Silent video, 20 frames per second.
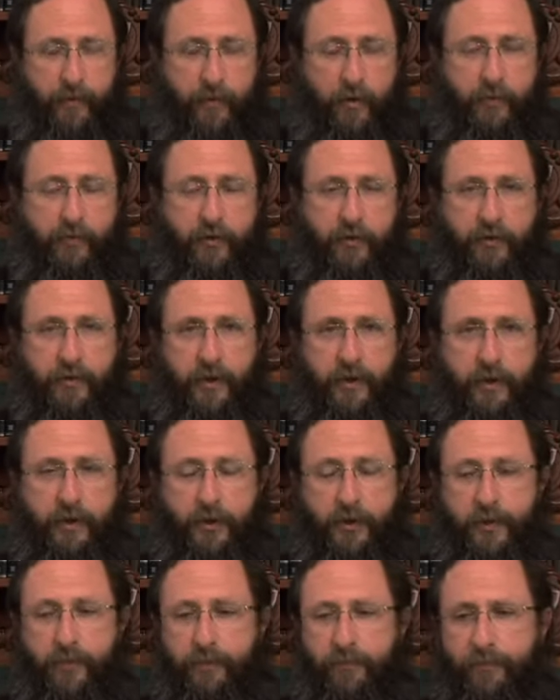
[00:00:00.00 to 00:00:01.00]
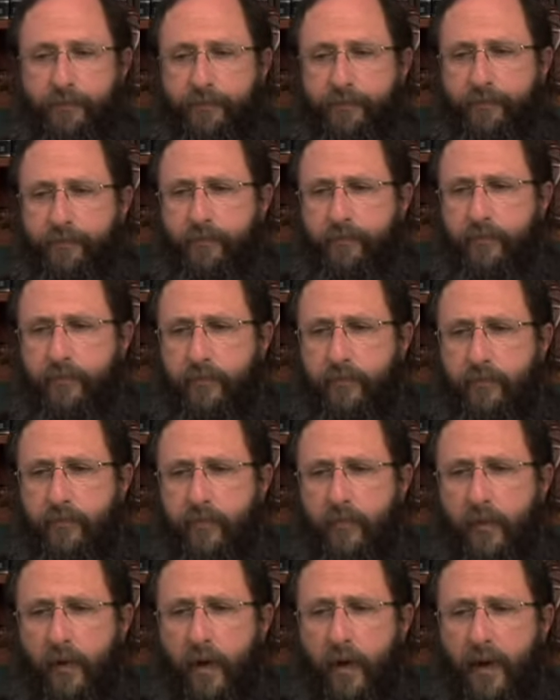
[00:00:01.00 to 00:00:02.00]
of creation.
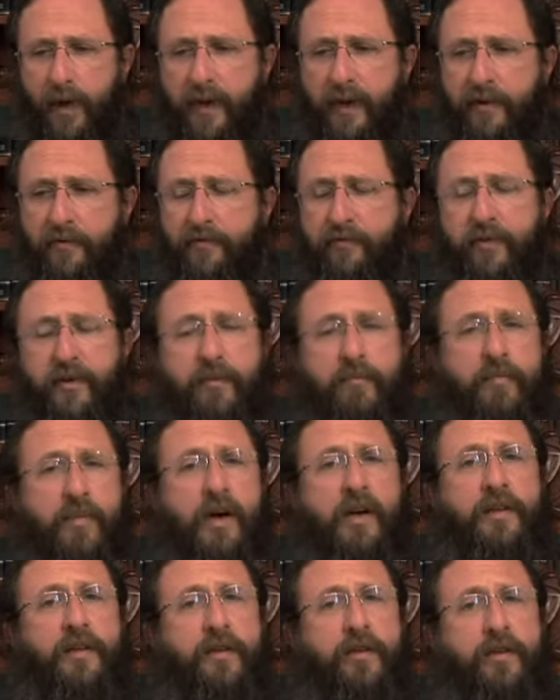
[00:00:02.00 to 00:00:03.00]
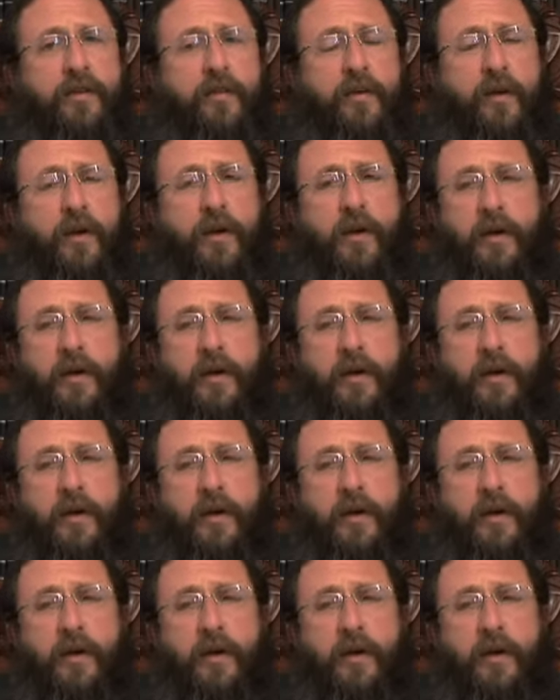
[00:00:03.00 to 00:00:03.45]
And every month